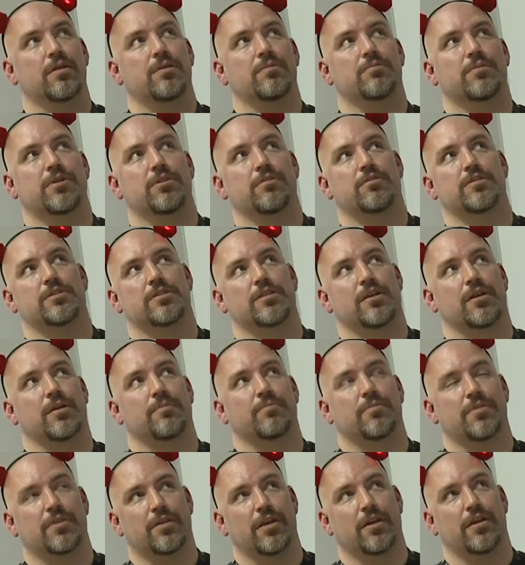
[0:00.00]
We do the
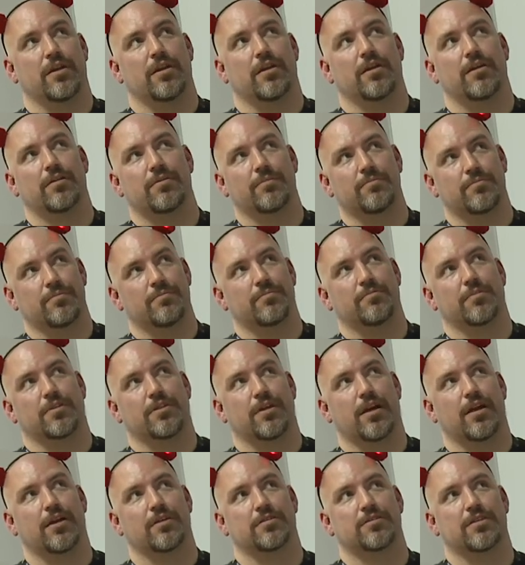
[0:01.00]
same thing with
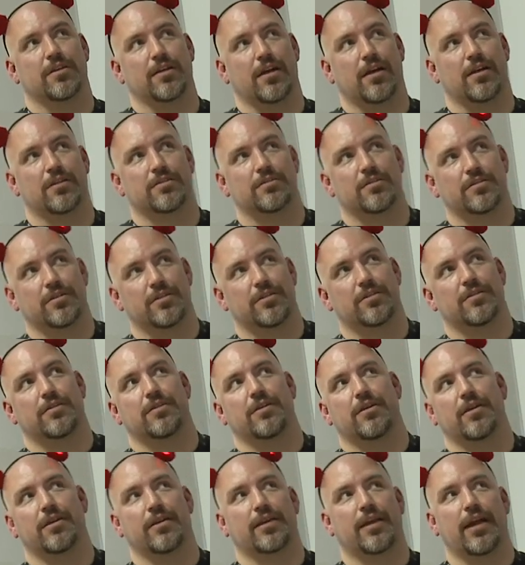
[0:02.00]
IXCache.
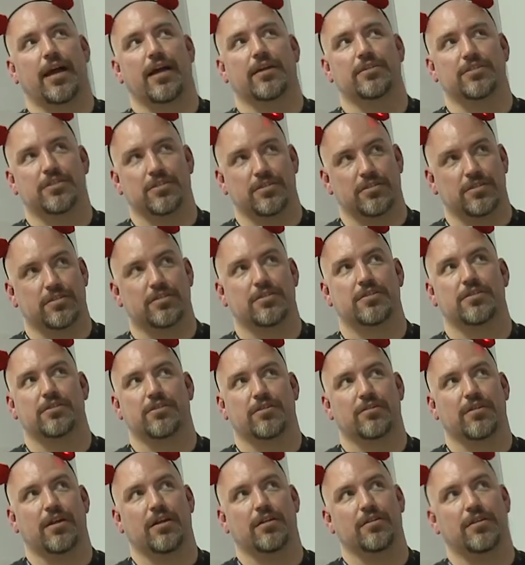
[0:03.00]
It caches
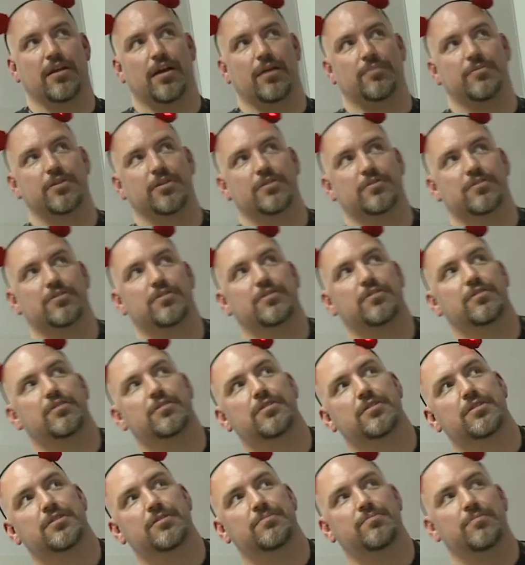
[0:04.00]
your LDAP
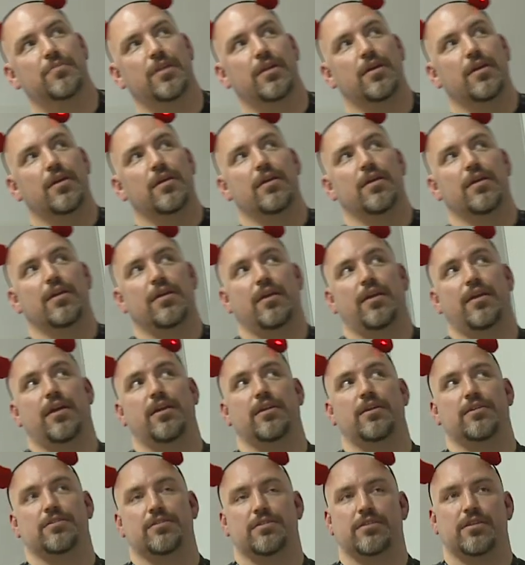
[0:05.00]
users.
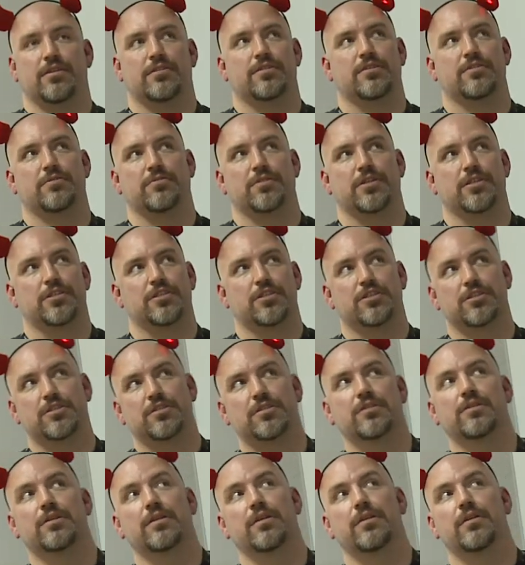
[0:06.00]
NSS switch,
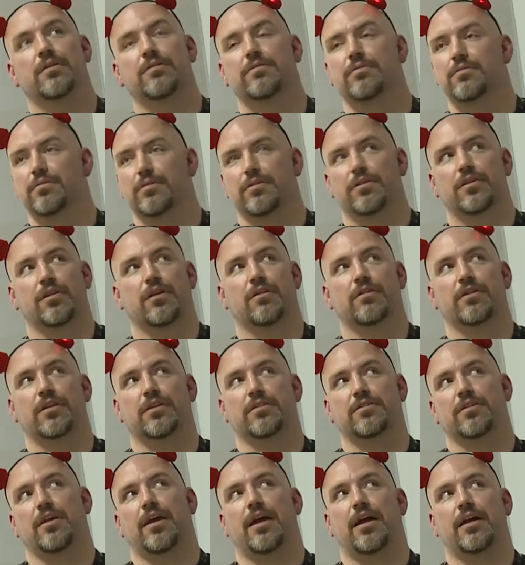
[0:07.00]
it
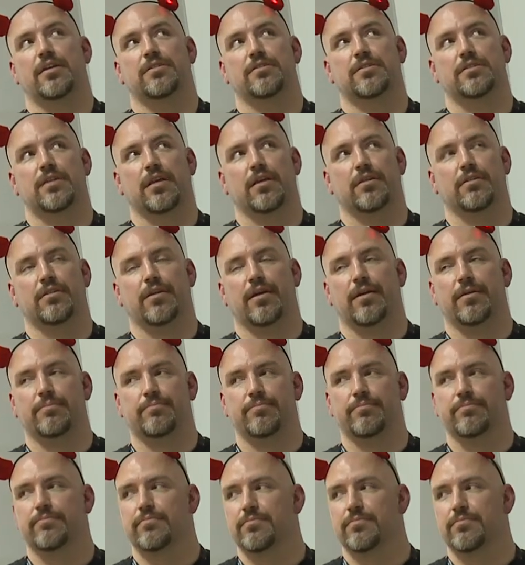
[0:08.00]
adds LDAP